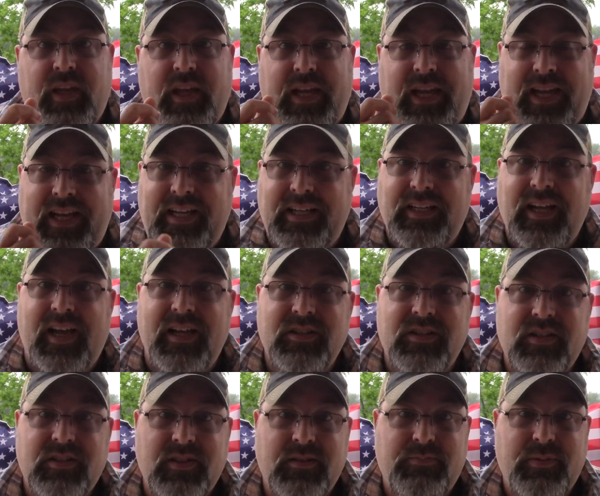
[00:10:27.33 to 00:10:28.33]
He does
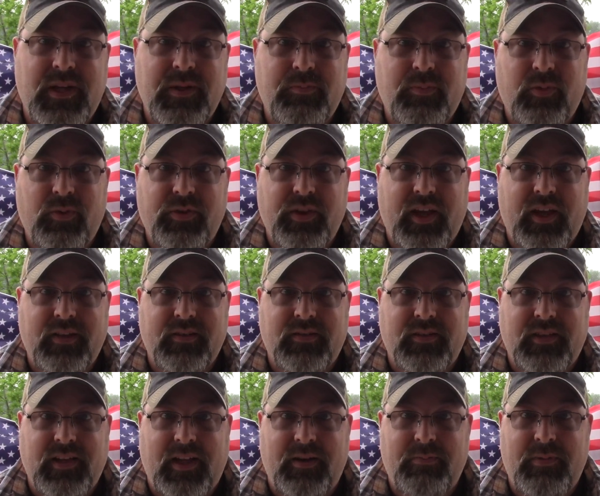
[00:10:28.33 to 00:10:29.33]
it to people
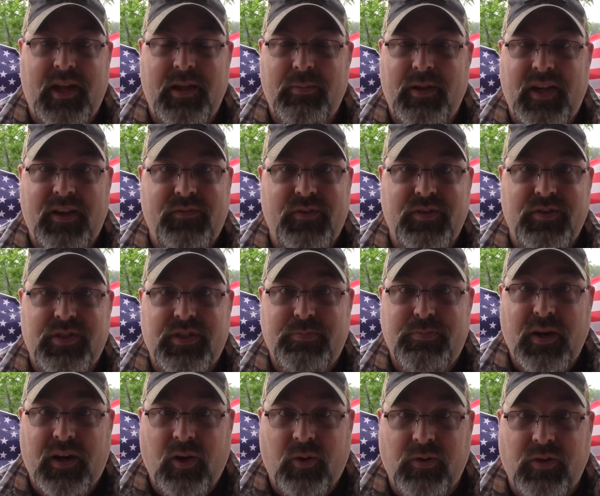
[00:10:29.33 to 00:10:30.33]
that maybe even
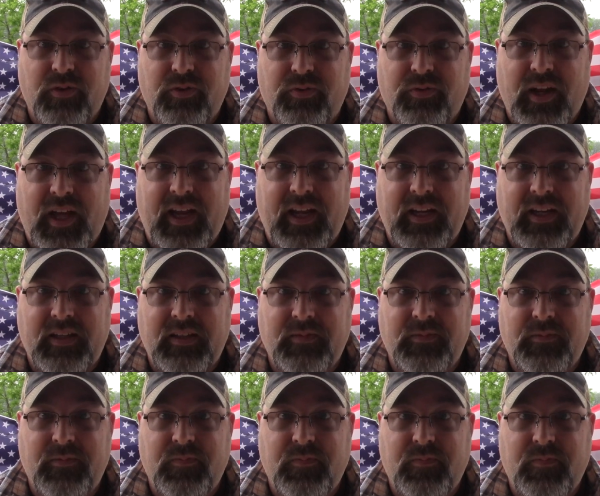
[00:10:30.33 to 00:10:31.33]
spit on the flag,
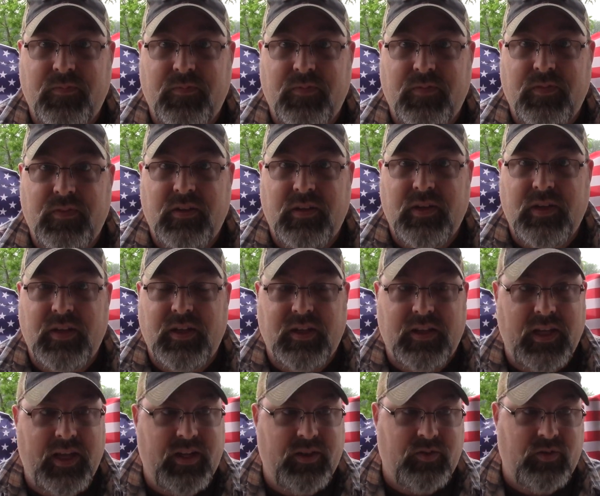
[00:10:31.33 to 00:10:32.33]

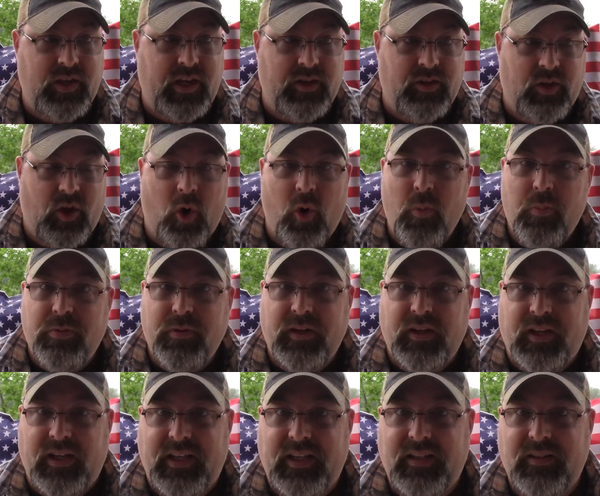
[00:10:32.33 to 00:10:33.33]
that
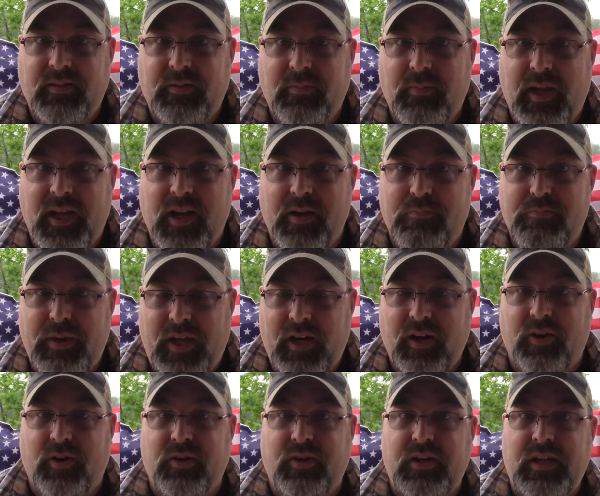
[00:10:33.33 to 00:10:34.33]
openly may
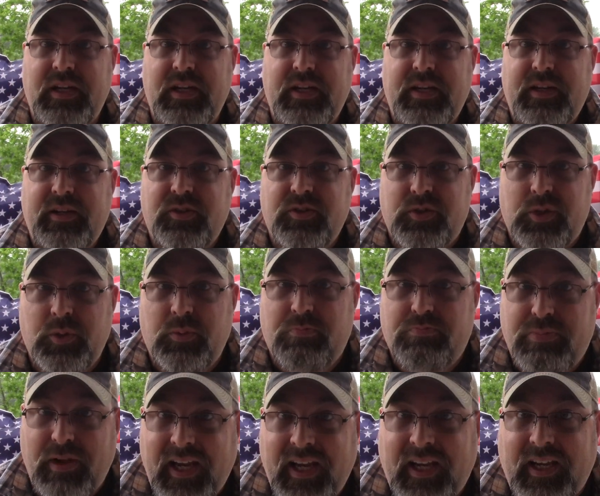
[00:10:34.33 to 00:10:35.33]
appear to
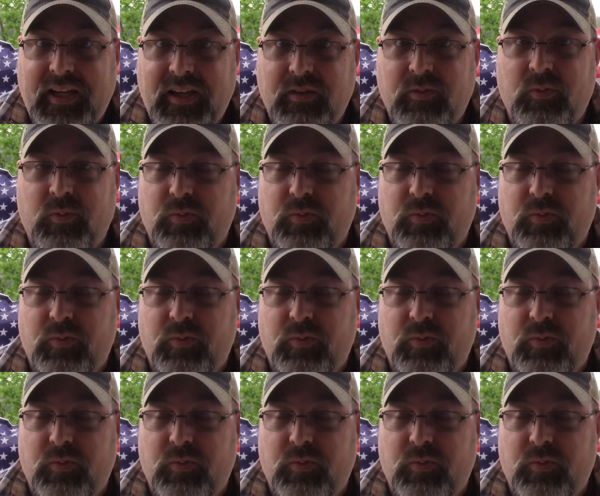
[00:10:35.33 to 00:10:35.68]
be,